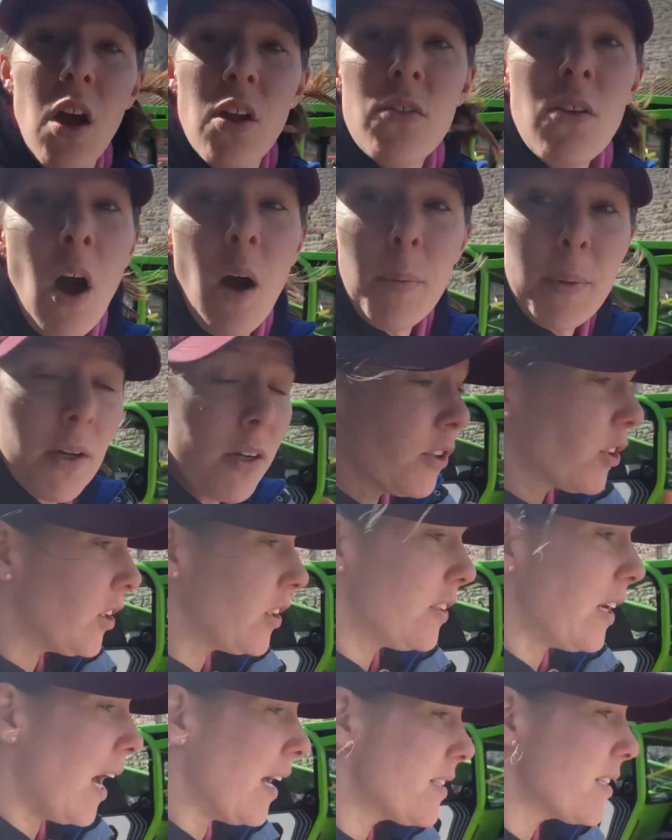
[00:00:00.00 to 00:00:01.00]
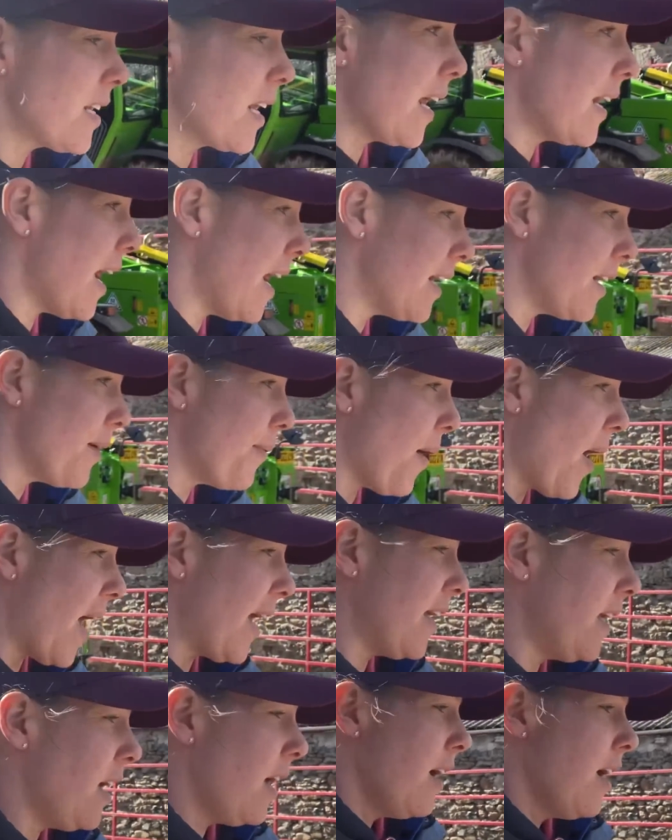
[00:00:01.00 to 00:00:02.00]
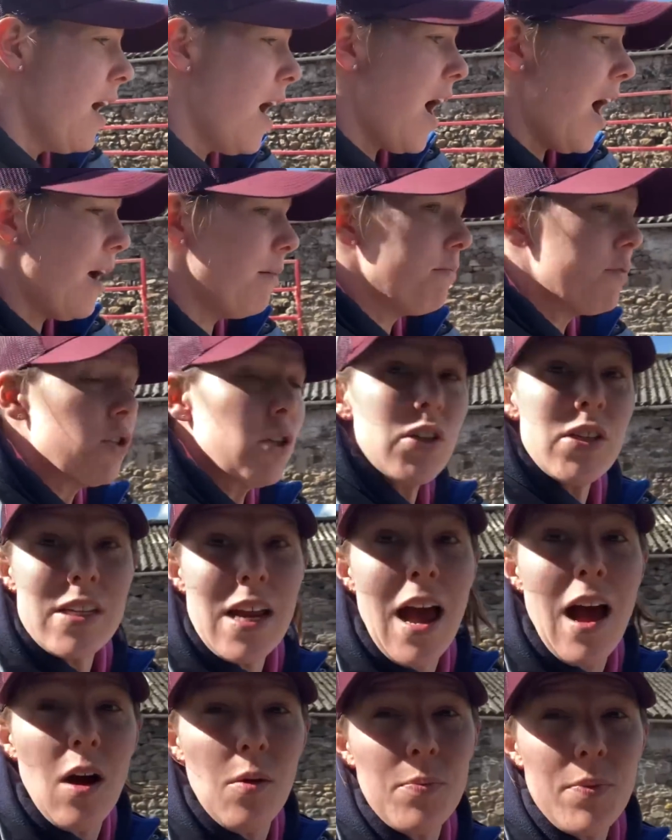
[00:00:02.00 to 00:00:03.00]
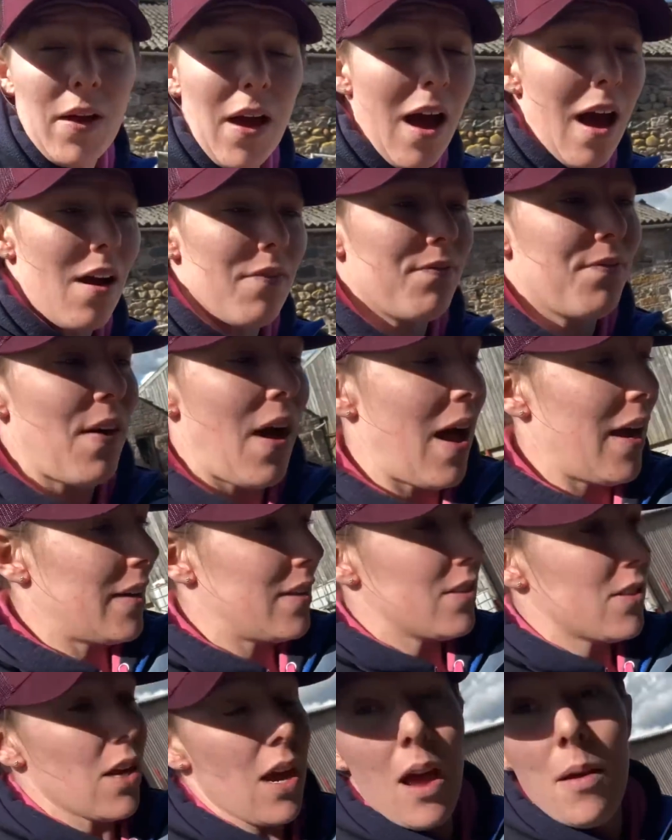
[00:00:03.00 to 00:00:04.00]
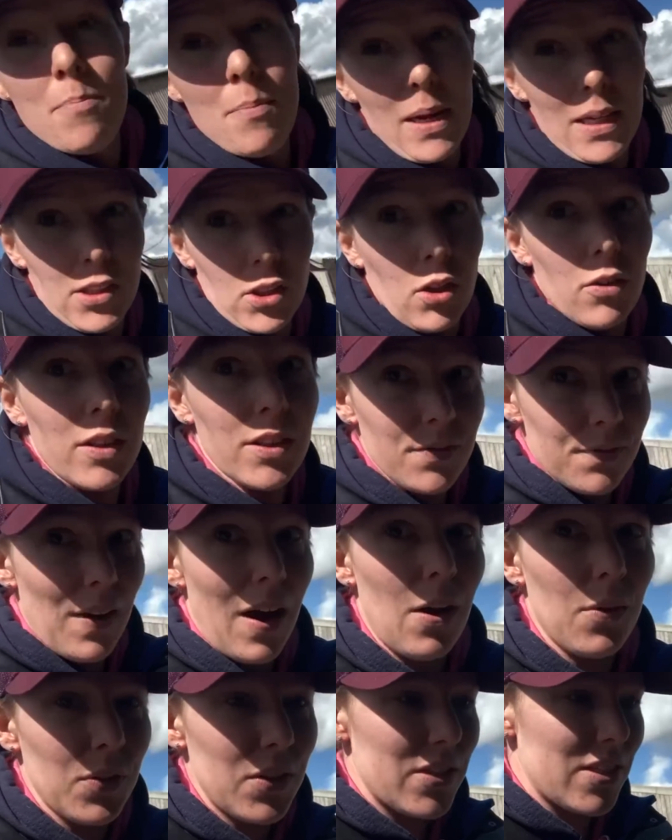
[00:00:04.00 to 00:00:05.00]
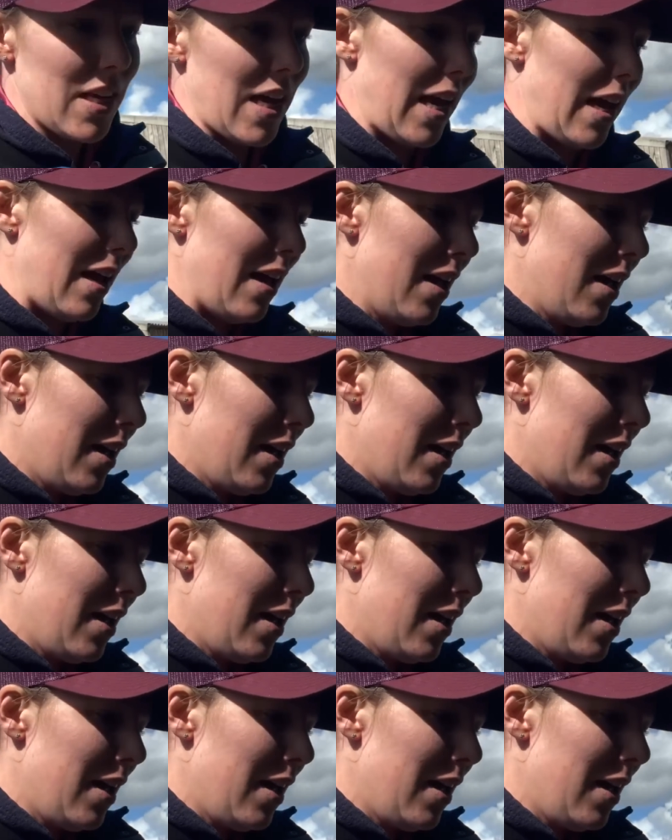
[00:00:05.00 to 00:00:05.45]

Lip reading: Not because she's nasty in any way, just to help the calf find and make sure it's found the tit,